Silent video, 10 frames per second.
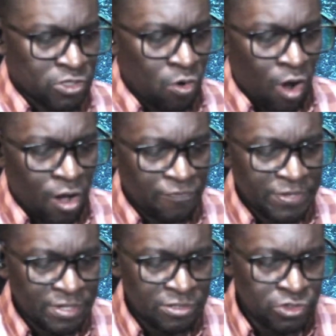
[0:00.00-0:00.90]

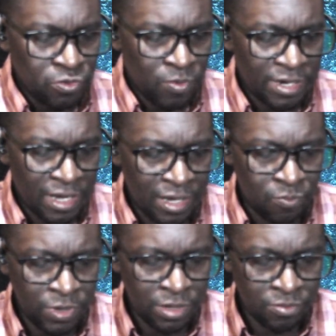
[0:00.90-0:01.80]
often, you and I,
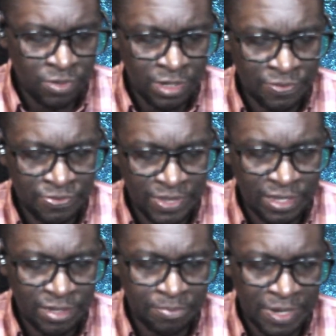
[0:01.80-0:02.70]
we are
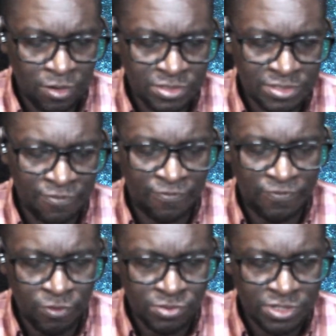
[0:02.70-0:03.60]
thinking about the
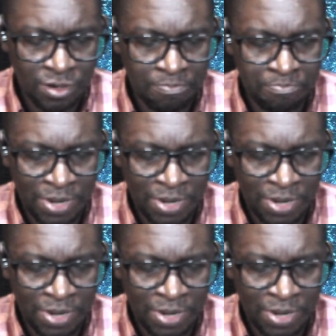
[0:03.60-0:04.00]
future,